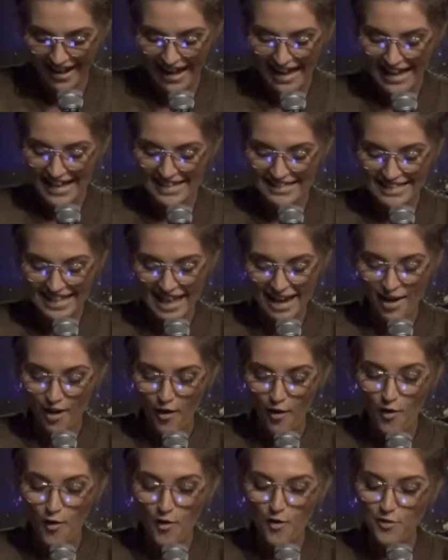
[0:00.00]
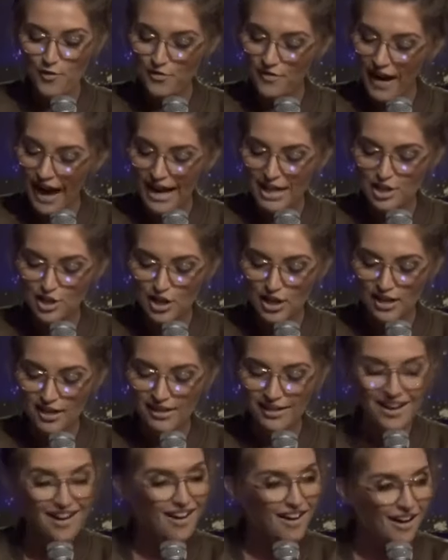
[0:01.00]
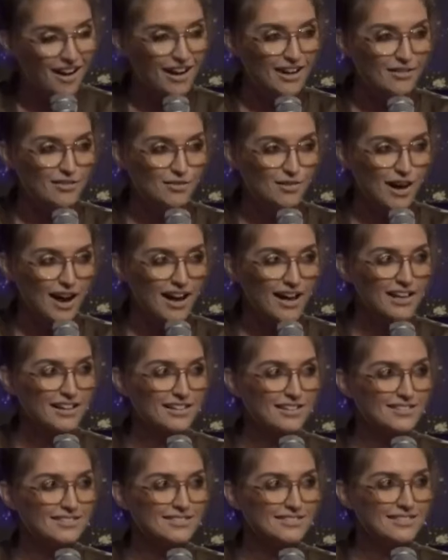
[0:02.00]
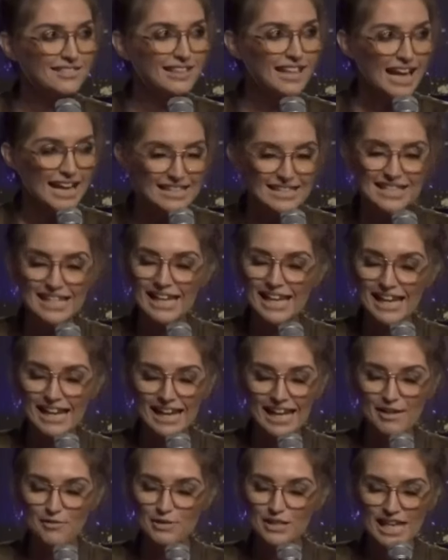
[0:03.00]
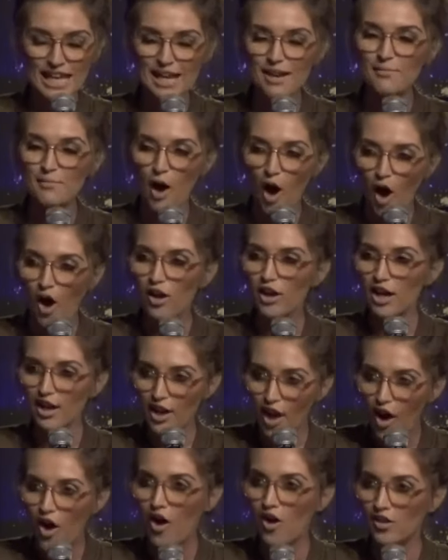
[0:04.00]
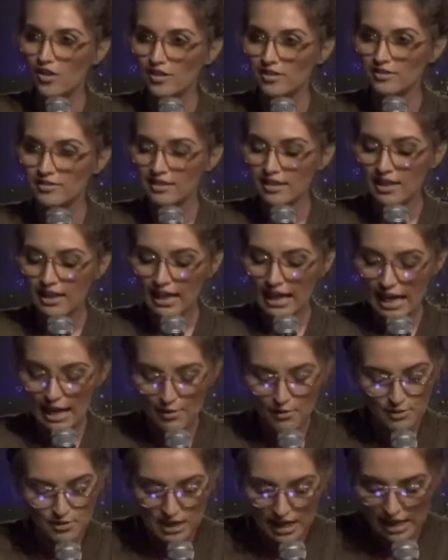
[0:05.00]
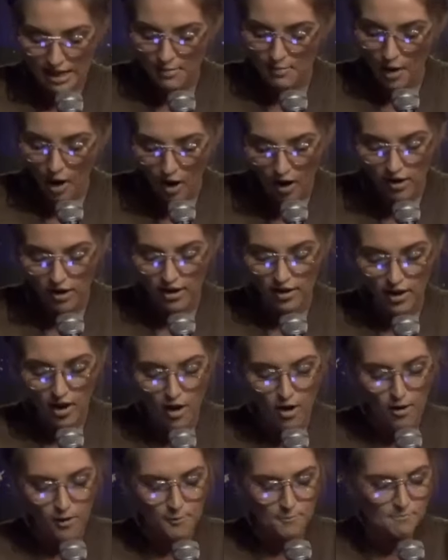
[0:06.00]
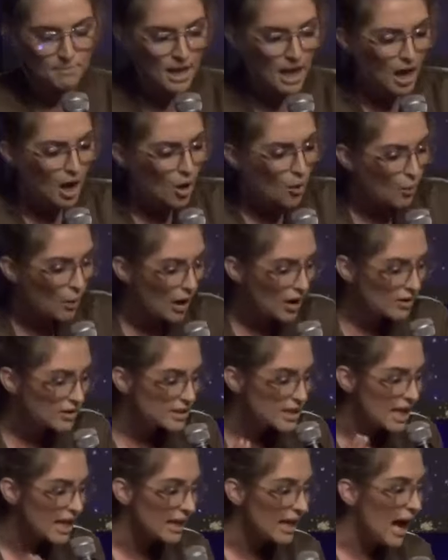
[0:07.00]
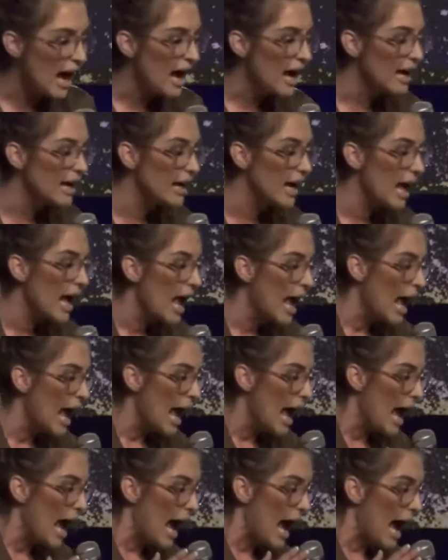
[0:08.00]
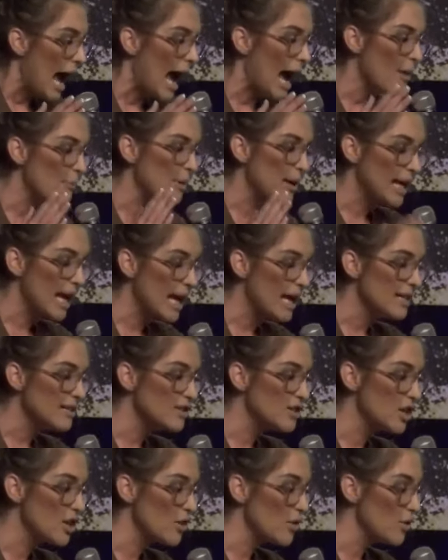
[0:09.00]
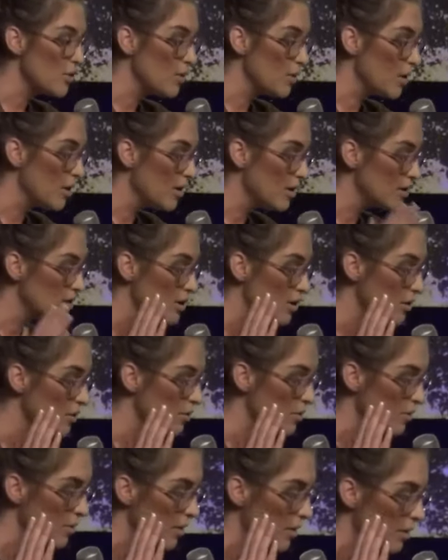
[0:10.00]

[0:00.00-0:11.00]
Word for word: it's that old-fashioned God, right? That's it. It was him all along. It was him all along. Well, tonight I began to to